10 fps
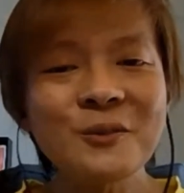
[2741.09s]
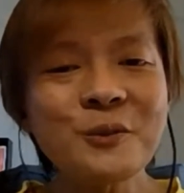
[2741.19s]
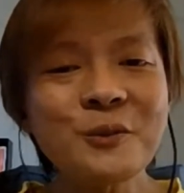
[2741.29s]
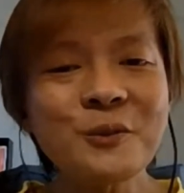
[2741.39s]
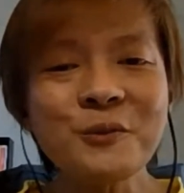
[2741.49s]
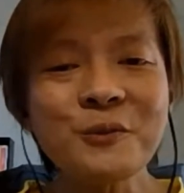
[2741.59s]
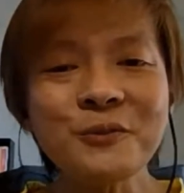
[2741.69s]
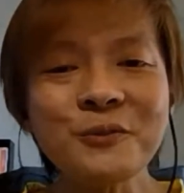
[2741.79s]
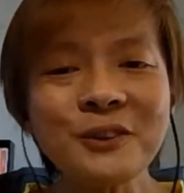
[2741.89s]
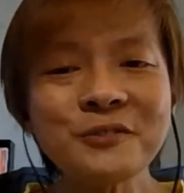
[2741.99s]
We feel like
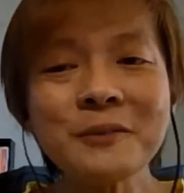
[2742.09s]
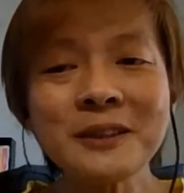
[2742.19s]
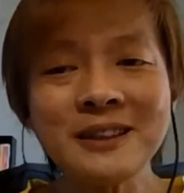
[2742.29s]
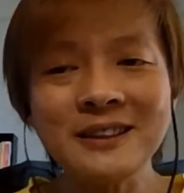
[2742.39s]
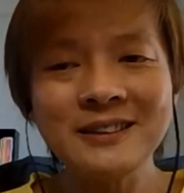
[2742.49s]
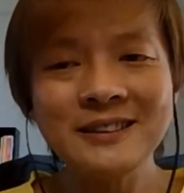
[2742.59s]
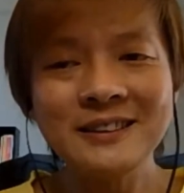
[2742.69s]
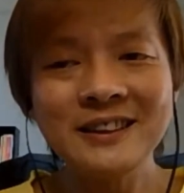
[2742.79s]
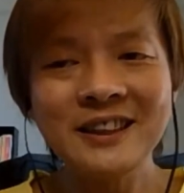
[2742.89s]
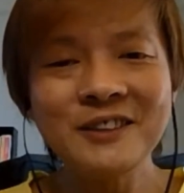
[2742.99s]
a family
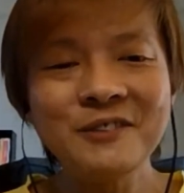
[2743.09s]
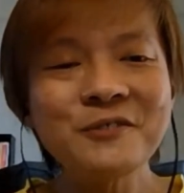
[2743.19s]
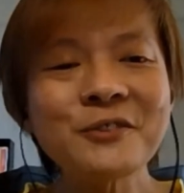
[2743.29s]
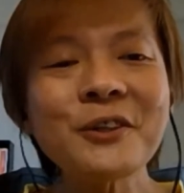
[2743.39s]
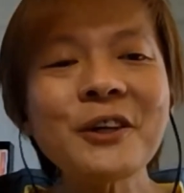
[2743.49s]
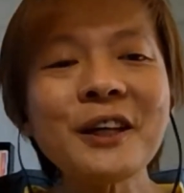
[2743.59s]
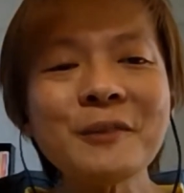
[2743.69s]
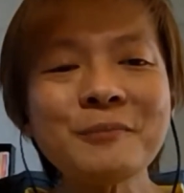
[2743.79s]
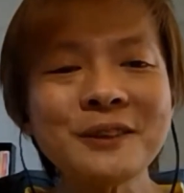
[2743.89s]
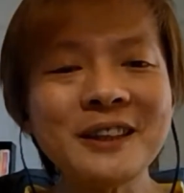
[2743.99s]
and feel happy like
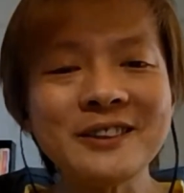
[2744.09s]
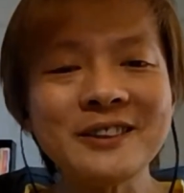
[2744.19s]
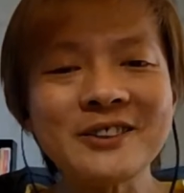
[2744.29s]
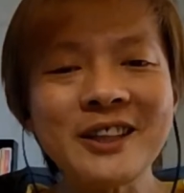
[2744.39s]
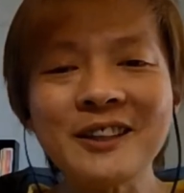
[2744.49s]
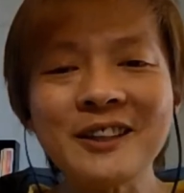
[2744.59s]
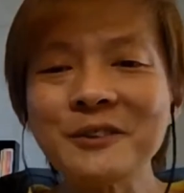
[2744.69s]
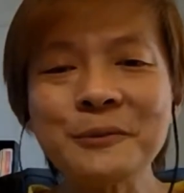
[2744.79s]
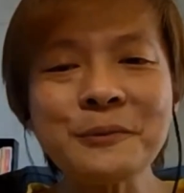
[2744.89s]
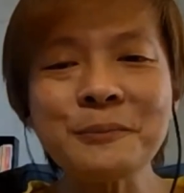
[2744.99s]
a child when we met.